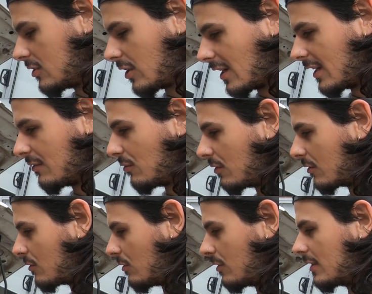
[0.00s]
Chuck in all
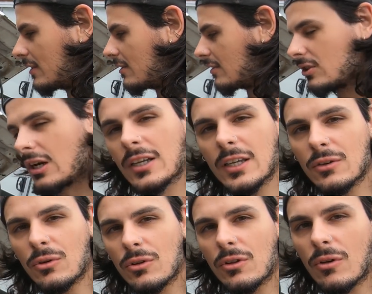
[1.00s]
the coolant, chuck
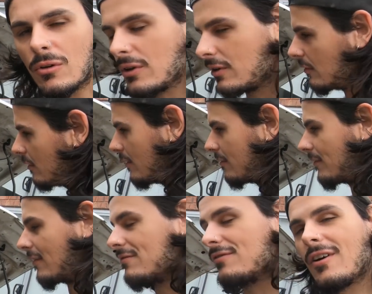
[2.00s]
in all the oil,
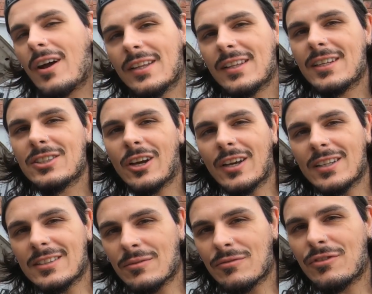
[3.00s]
and finally chuck
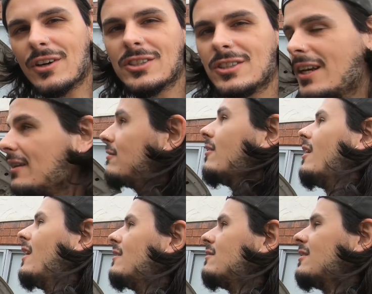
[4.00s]
in some fresh
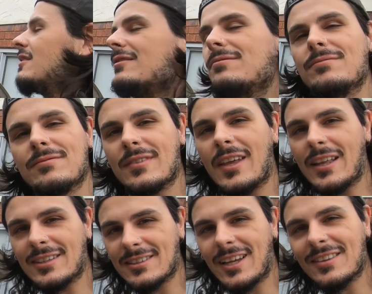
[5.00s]
E85
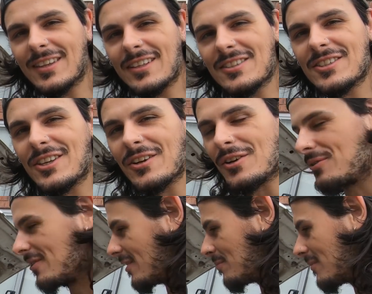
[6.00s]
and start that
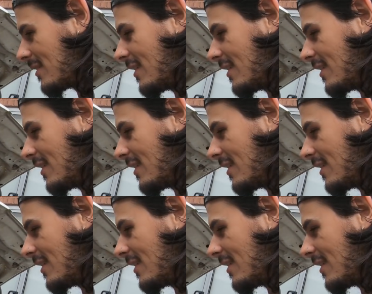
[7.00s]
sucker up.